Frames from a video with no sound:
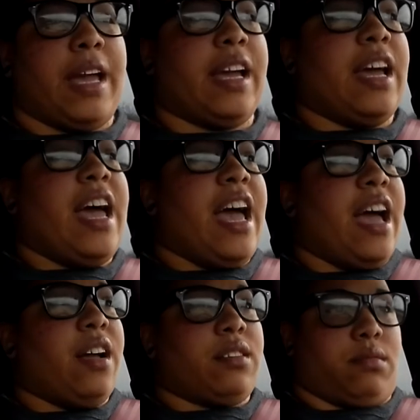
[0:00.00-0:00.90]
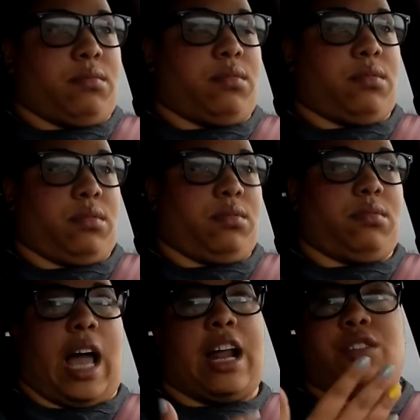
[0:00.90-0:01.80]
may,
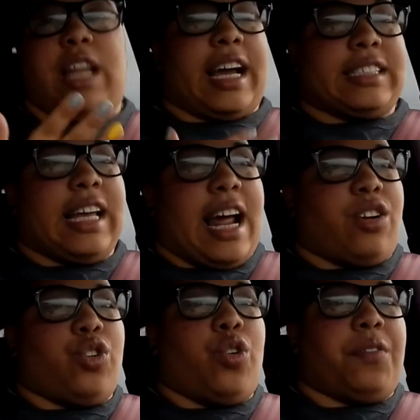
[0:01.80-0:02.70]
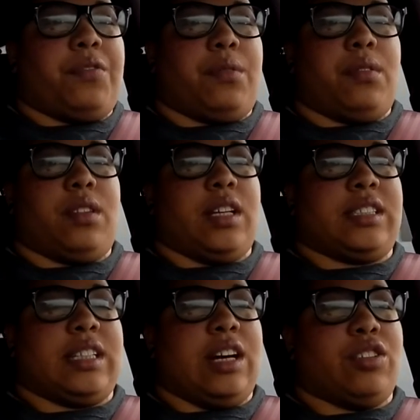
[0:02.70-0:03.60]
I don't, like I said, I don't know if the
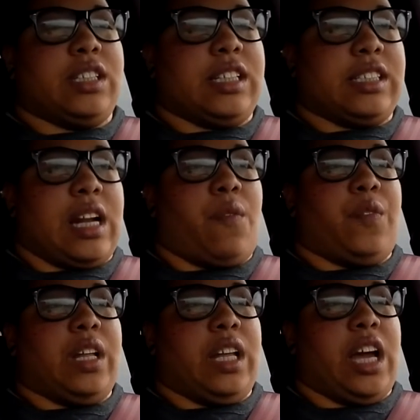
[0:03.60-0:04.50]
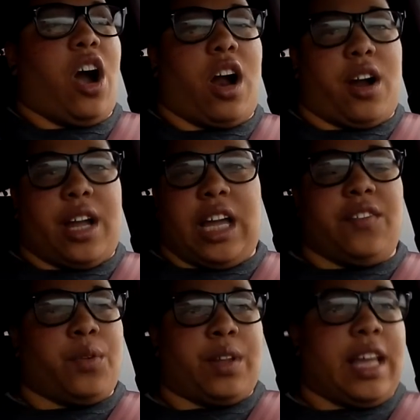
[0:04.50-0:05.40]
illnesses that I'm feeling are
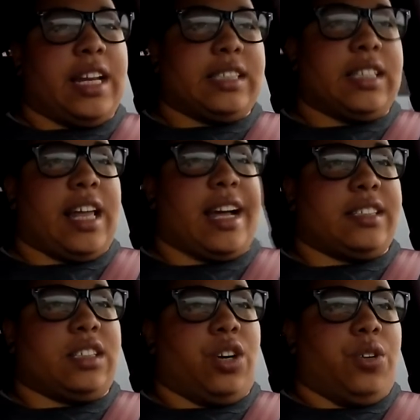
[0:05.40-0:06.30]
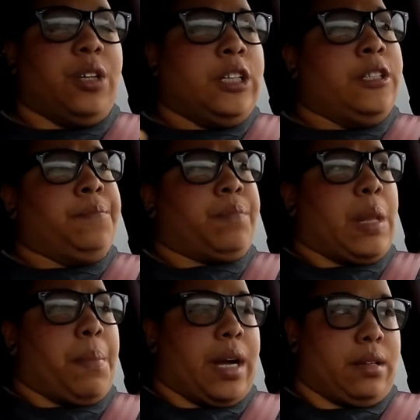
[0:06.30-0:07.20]
even related to that. So
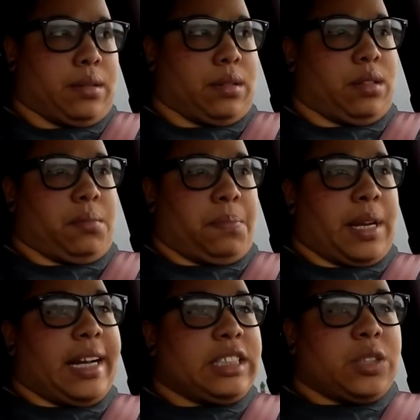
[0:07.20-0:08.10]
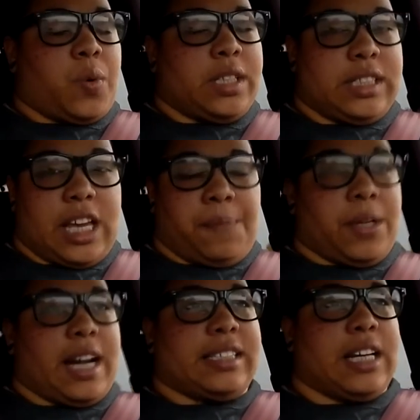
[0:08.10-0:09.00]
but I just wanted to keep
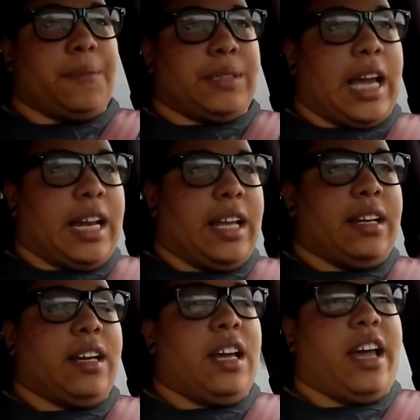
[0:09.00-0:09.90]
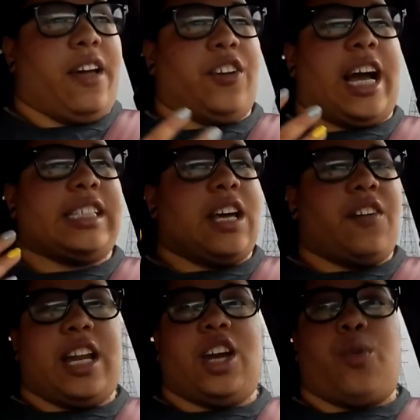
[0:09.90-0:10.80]
you guys updated. If you guys
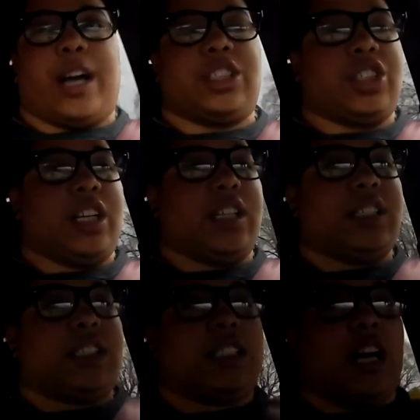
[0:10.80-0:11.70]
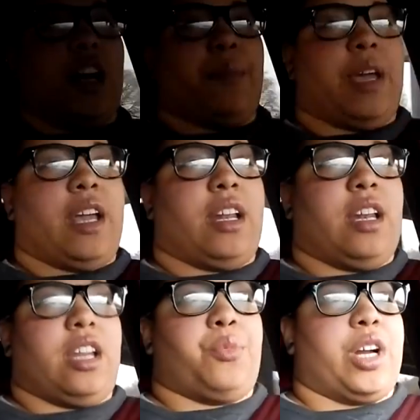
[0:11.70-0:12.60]
have any questions
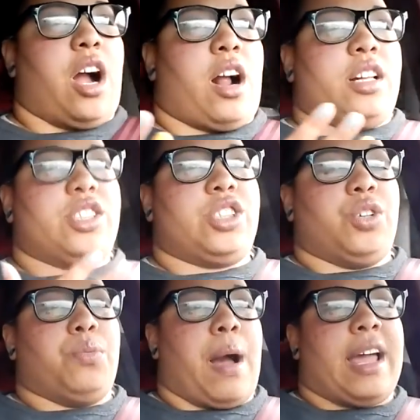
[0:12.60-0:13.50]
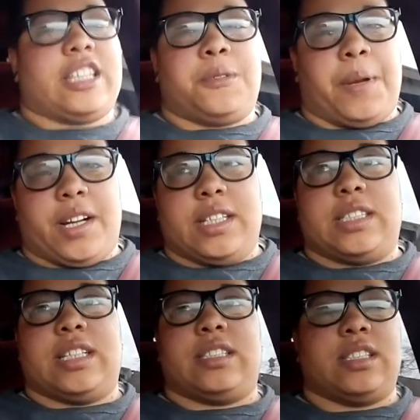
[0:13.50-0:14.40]
in regards to my
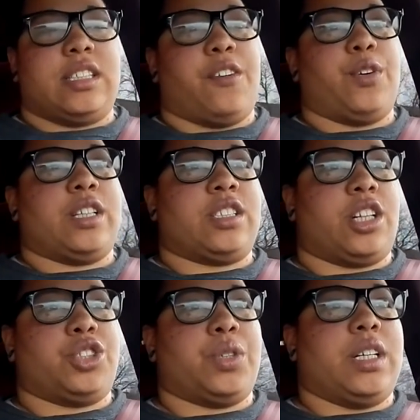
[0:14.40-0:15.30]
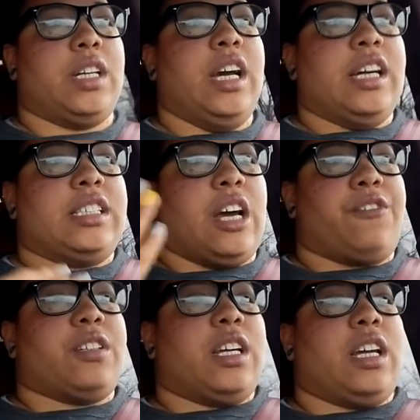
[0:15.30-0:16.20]
experiences and stuff with the surgery,
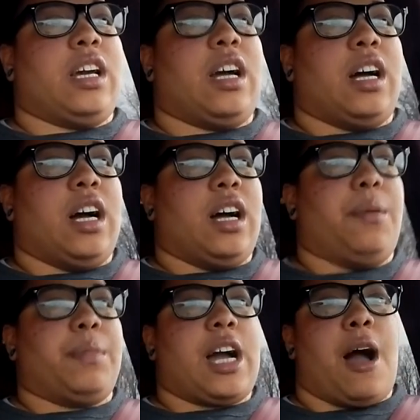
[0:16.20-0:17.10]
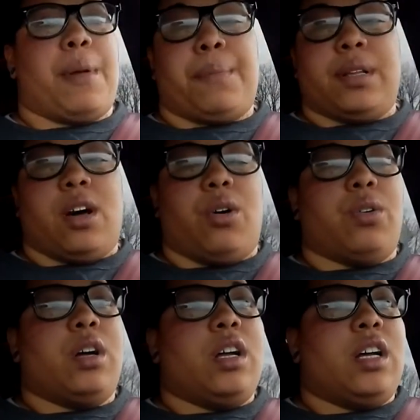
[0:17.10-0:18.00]
definitely comment
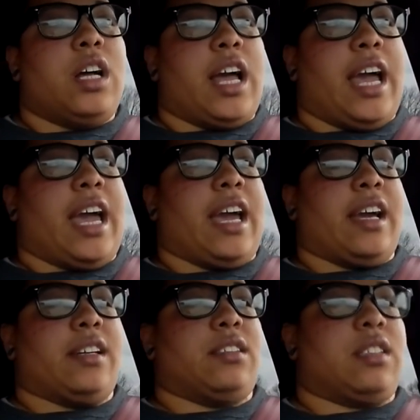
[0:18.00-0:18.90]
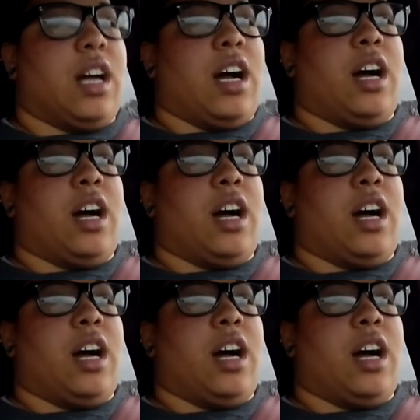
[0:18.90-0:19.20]
below. And